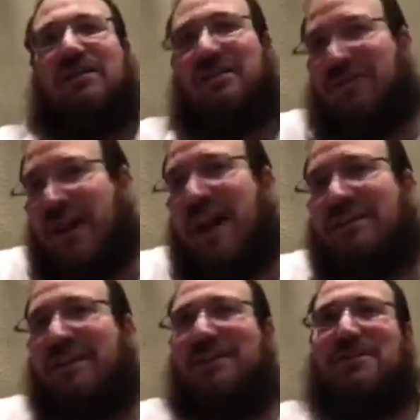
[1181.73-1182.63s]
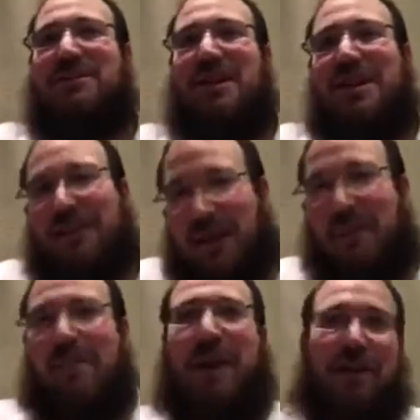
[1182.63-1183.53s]
The fact is, they're my
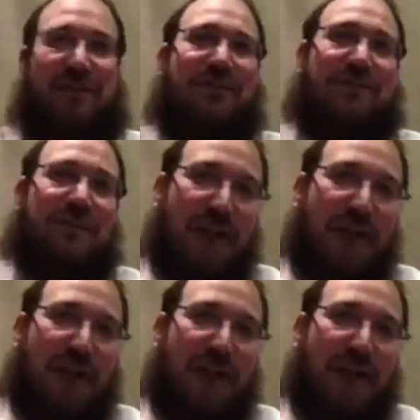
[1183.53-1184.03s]
parent.